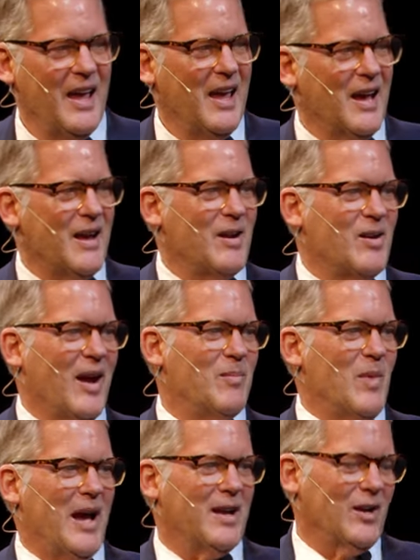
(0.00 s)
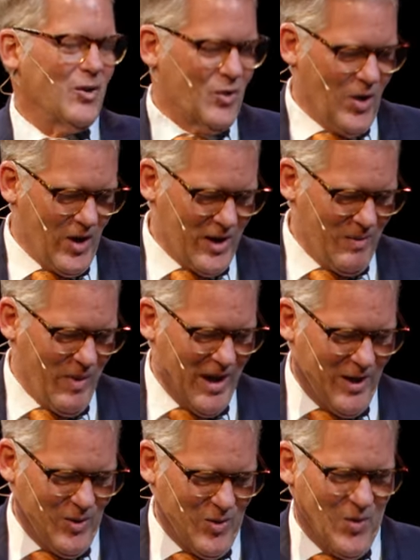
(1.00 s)
And I'm not going to talk
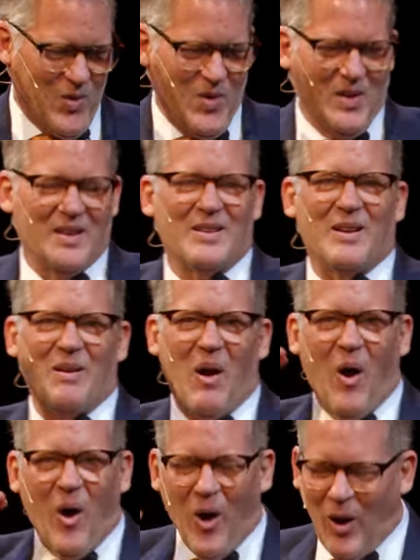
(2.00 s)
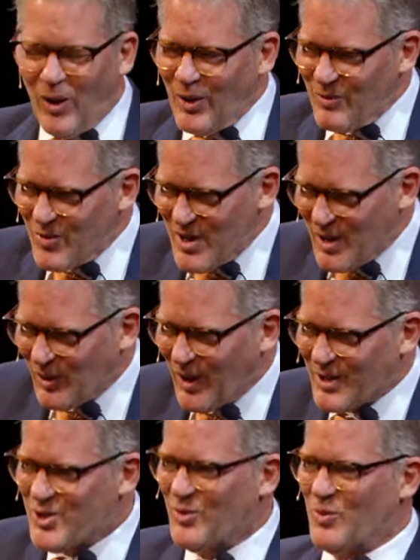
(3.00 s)
about all of the
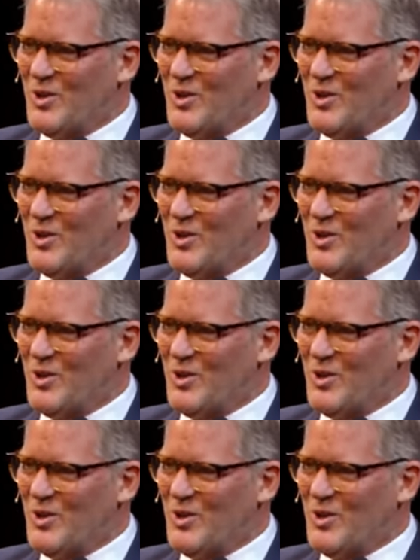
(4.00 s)
election